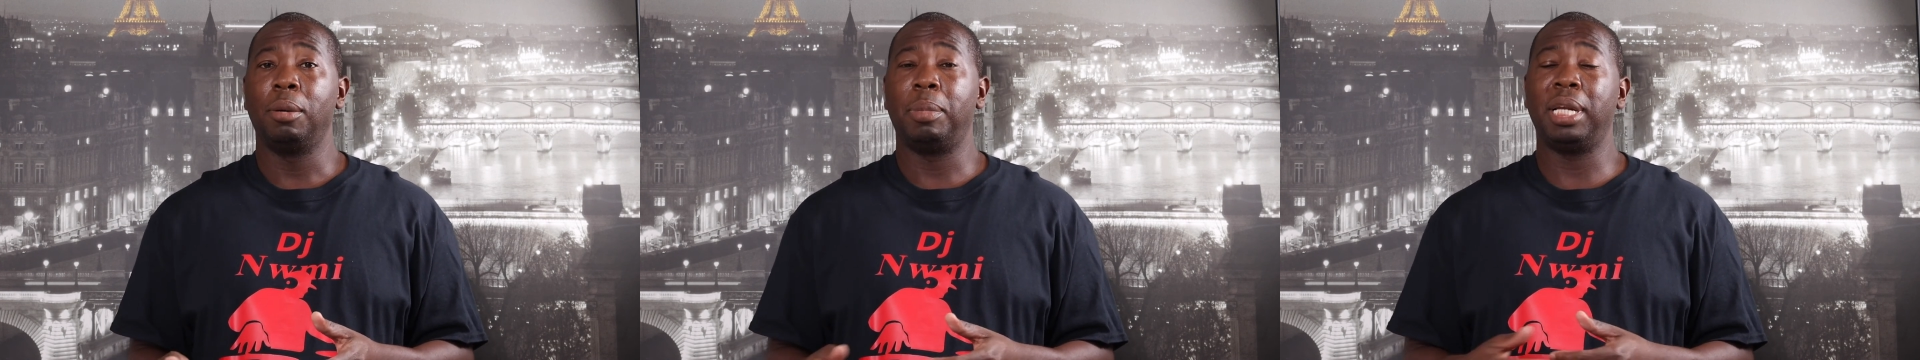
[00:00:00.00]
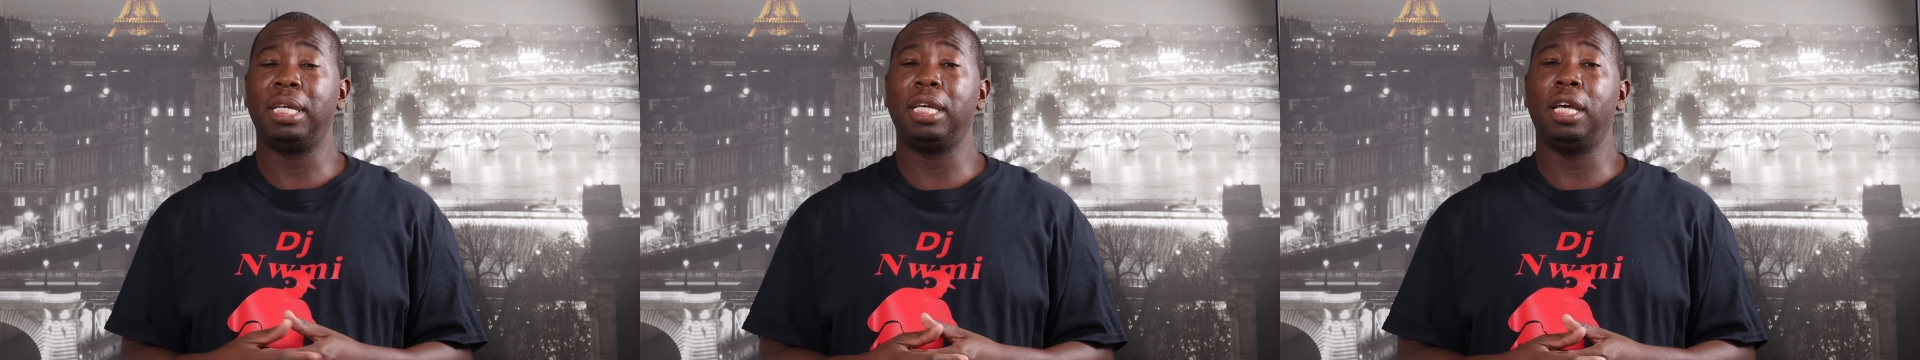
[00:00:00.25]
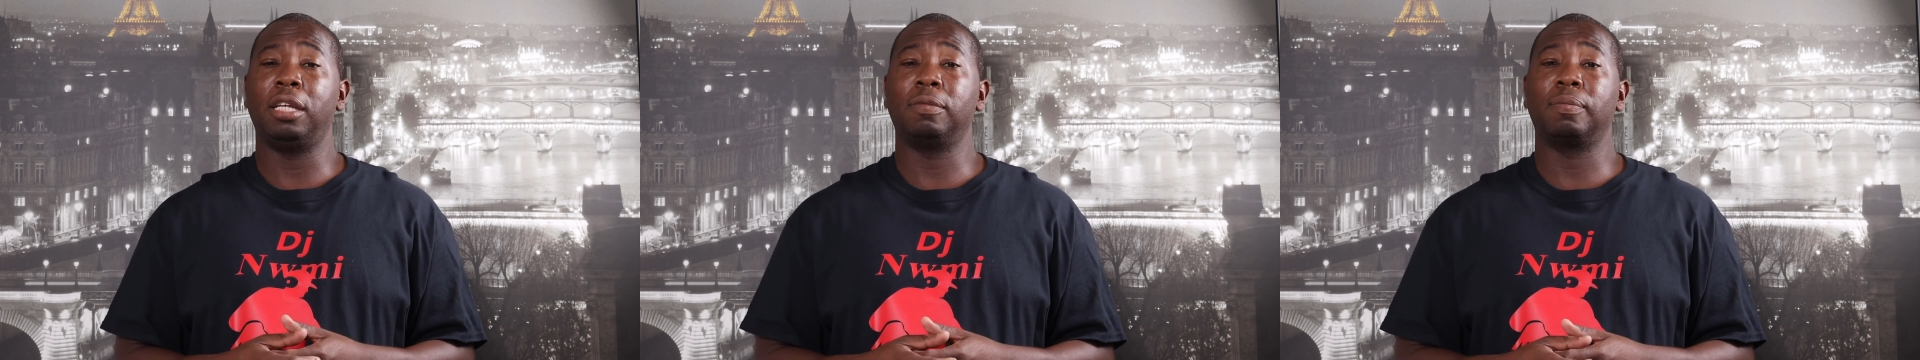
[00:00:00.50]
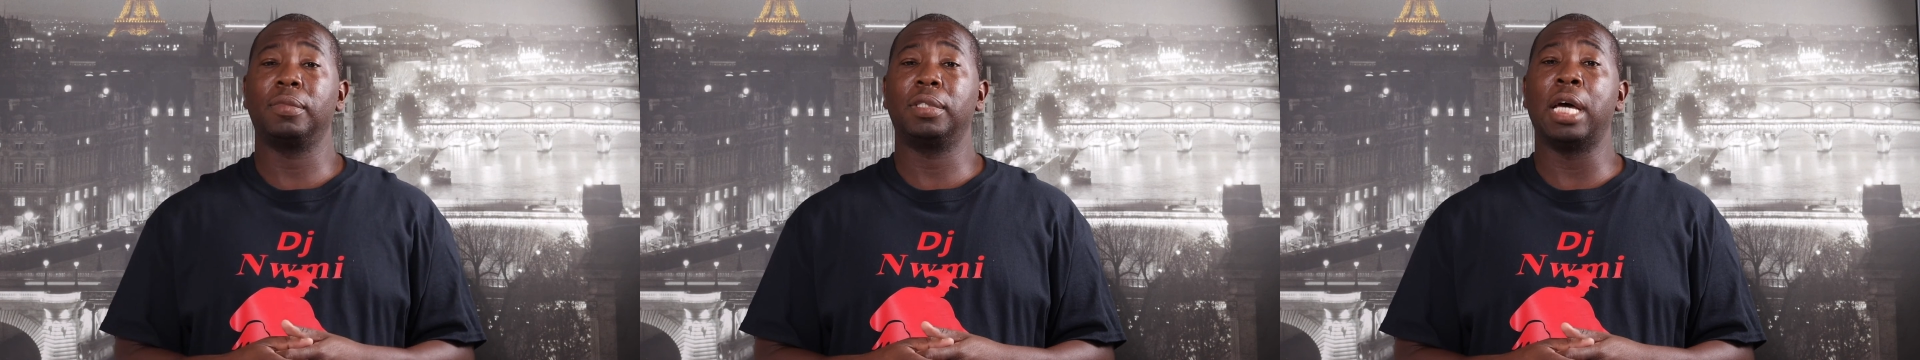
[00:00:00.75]
But again,
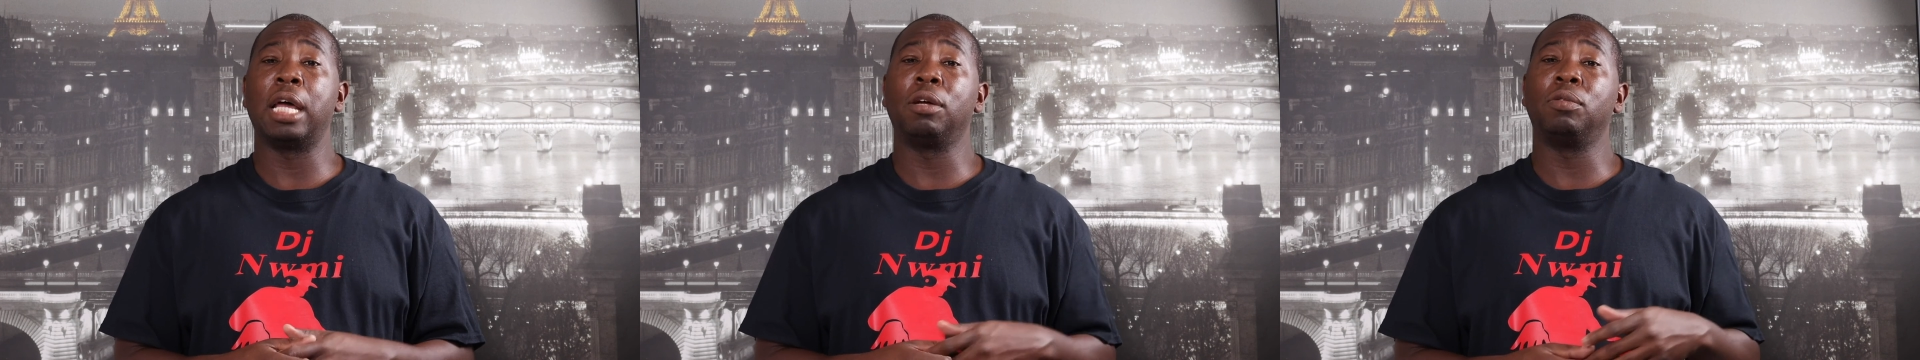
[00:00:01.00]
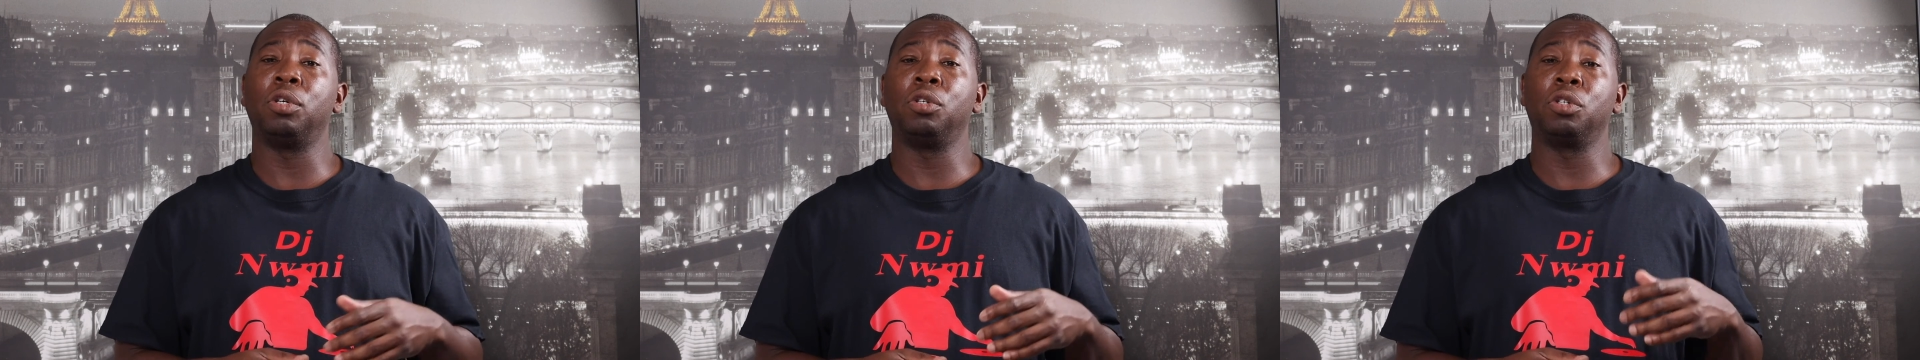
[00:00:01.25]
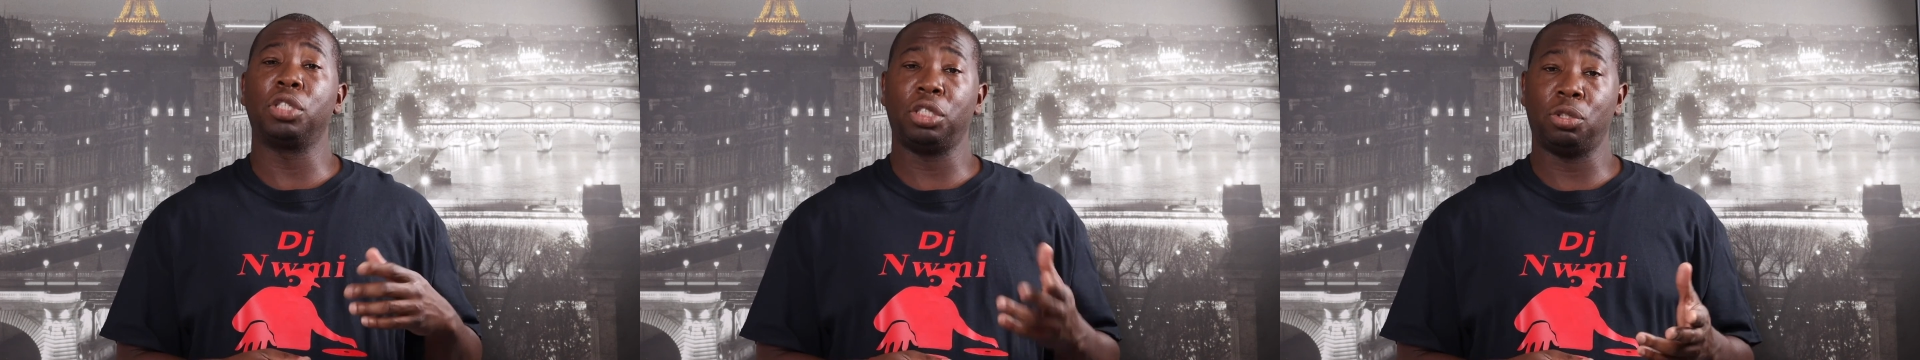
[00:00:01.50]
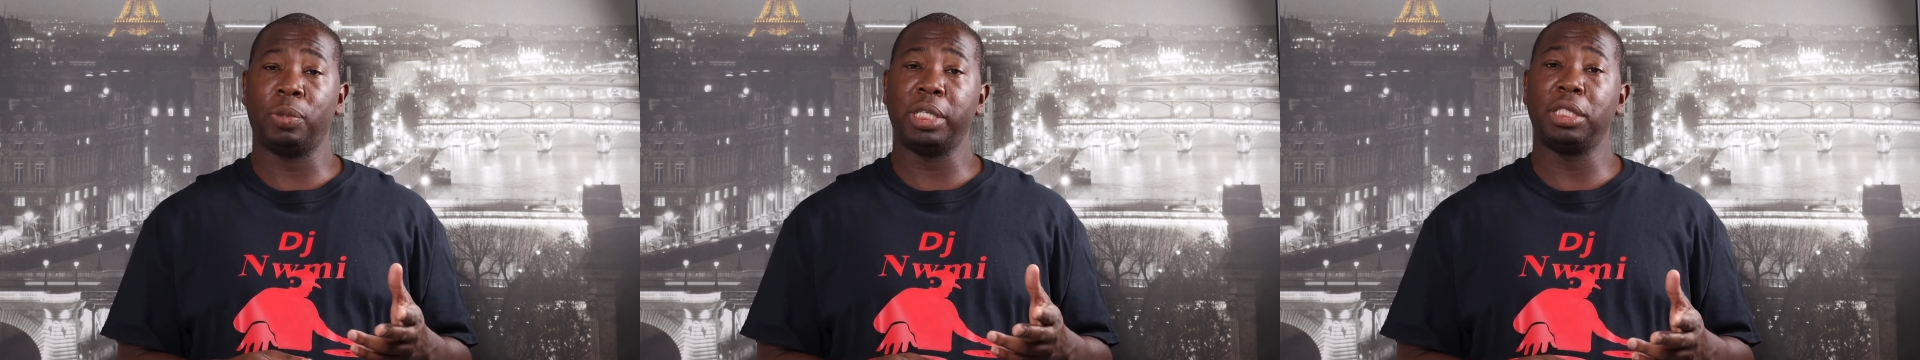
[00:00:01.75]
I don't know your
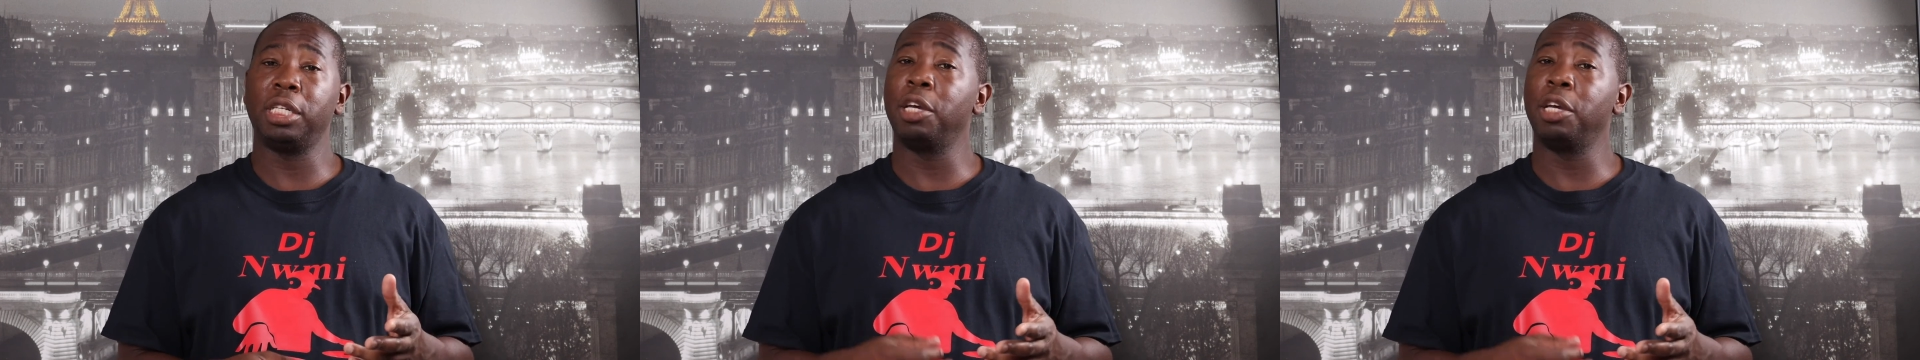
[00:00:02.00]
situation.